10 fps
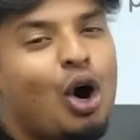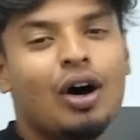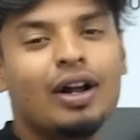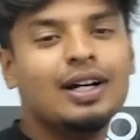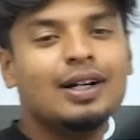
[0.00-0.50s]

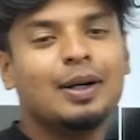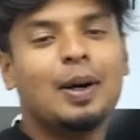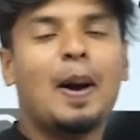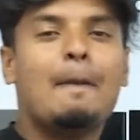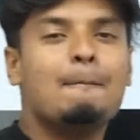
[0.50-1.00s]
or a
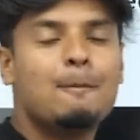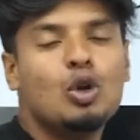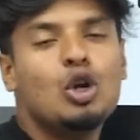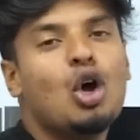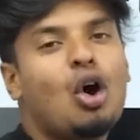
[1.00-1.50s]

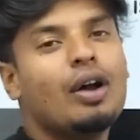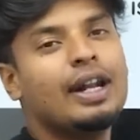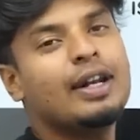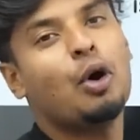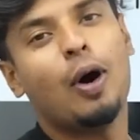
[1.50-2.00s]
pull on
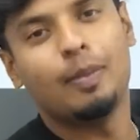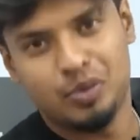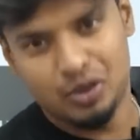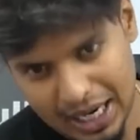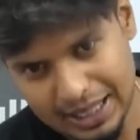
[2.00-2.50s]
an
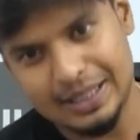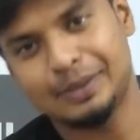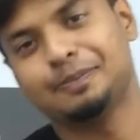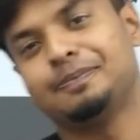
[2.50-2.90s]
object.